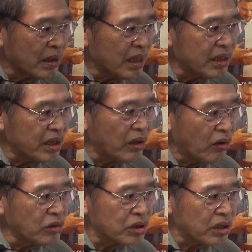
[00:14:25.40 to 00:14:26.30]
In the
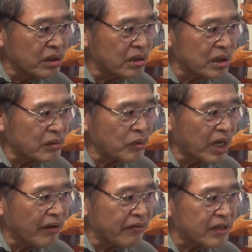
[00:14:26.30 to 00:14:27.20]
oceans, we
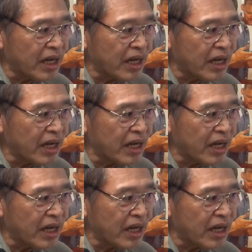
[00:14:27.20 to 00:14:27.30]
have